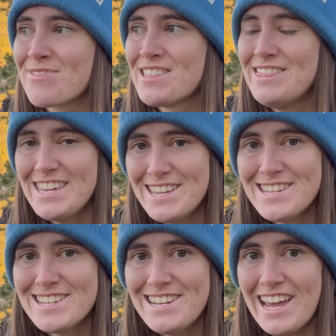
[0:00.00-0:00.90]

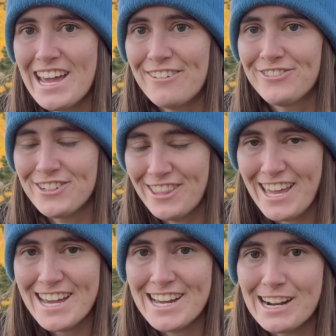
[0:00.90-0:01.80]
then after
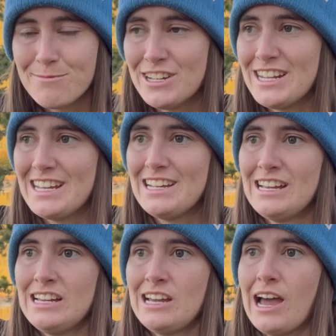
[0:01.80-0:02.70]
that,
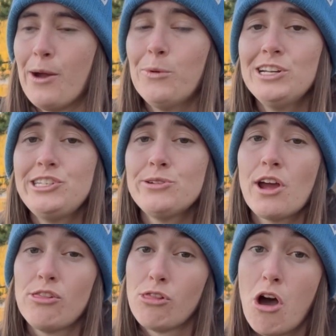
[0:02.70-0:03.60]
I want to do
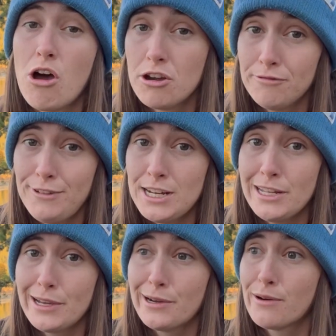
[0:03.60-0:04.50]
a long
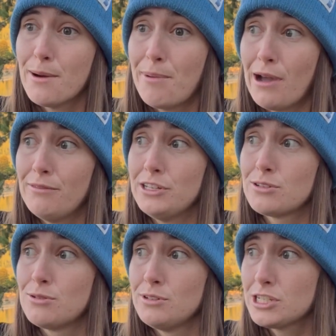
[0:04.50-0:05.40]
video about
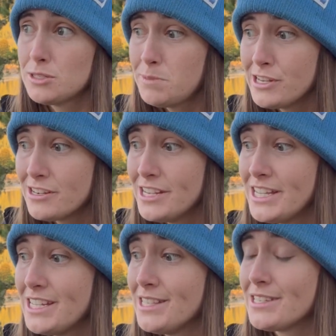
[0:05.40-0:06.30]
this whole
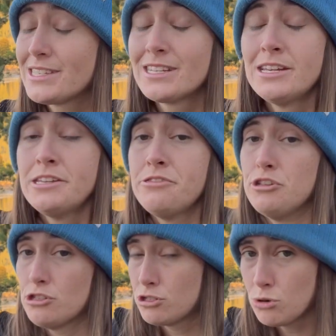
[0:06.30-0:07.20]
experience,
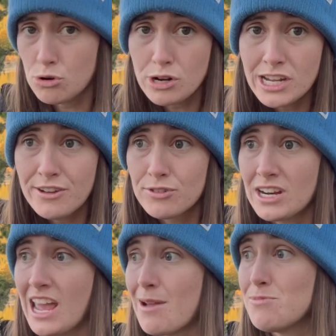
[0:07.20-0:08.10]
the story of
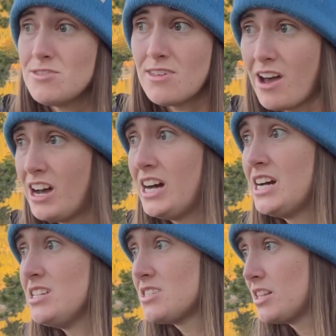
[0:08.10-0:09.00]
what happened, the
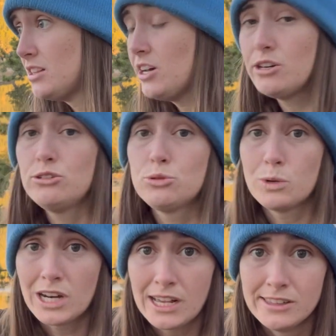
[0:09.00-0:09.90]
highs, the lows,
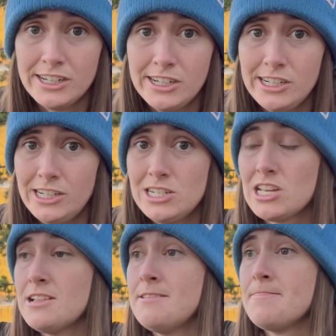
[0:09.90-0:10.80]
what I learned.
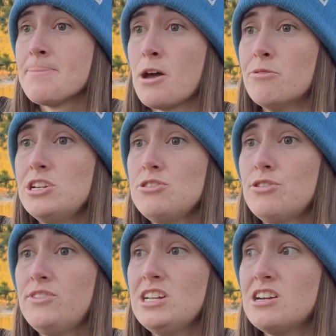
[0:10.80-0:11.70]
I want
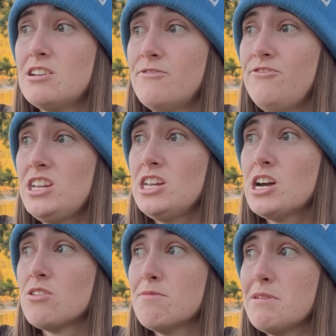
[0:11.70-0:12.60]
to do a
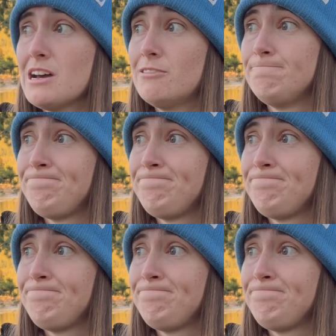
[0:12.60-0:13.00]
video about